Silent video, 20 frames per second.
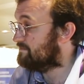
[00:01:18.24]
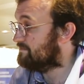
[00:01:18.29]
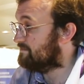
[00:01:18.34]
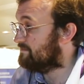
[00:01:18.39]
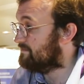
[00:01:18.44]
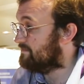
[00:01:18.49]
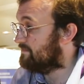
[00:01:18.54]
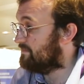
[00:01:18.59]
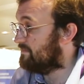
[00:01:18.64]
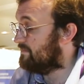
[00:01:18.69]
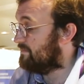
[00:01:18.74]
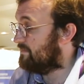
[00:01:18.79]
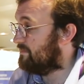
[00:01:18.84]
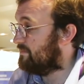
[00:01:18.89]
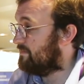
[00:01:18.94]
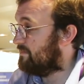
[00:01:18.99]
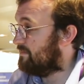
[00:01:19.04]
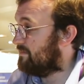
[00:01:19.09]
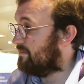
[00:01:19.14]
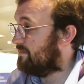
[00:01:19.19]

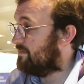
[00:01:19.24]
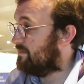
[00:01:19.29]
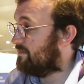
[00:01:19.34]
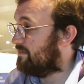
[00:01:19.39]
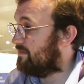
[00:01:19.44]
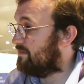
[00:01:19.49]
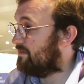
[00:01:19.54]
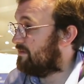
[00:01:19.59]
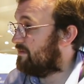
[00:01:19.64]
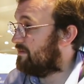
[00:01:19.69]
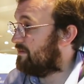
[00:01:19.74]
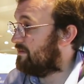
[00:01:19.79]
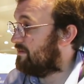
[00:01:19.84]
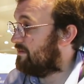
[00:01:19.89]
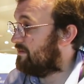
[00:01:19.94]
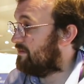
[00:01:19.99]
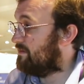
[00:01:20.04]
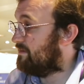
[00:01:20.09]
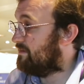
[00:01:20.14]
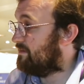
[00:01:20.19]

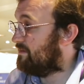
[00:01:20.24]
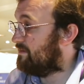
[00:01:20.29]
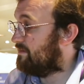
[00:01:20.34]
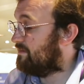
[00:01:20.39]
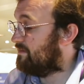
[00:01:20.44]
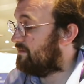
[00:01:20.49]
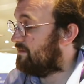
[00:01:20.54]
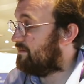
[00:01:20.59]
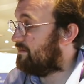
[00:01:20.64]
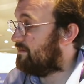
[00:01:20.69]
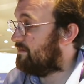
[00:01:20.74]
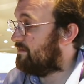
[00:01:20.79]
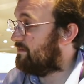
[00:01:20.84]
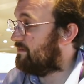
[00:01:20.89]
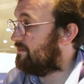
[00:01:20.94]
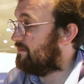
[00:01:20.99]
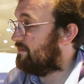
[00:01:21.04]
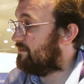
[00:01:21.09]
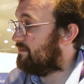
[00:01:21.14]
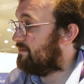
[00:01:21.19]

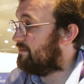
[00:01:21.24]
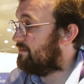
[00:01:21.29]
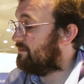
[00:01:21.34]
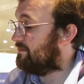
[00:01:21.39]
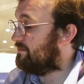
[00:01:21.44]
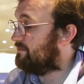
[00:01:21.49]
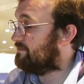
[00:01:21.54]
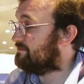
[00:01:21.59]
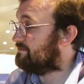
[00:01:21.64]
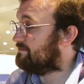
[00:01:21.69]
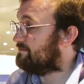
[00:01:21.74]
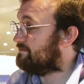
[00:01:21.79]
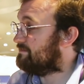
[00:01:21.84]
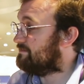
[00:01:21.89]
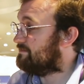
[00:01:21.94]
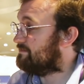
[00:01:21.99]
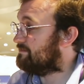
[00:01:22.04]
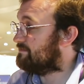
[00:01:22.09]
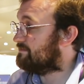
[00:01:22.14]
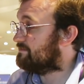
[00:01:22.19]

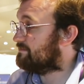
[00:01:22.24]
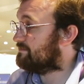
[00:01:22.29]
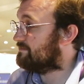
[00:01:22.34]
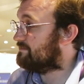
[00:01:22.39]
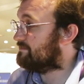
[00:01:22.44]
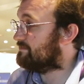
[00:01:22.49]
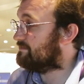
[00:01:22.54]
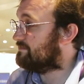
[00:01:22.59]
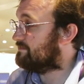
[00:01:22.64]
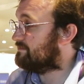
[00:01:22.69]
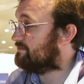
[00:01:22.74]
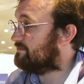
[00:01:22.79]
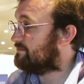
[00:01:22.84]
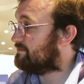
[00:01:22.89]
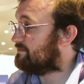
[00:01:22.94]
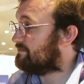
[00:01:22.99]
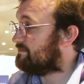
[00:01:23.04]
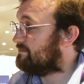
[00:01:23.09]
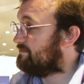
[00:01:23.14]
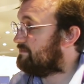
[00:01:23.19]

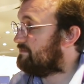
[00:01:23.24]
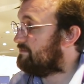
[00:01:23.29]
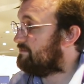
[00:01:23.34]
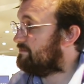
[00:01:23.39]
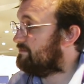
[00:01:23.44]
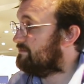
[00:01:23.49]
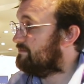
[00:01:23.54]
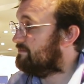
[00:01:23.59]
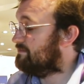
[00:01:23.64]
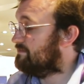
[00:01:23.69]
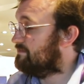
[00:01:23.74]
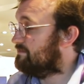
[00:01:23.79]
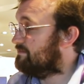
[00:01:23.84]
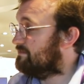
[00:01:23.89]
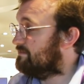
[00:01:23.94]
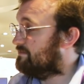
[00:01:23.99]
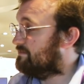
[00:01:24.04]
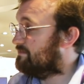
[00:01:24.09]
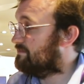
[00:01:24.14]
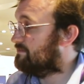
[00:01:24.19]

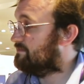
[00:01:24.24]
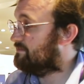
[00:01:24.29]
No words are spoken by the person on screen.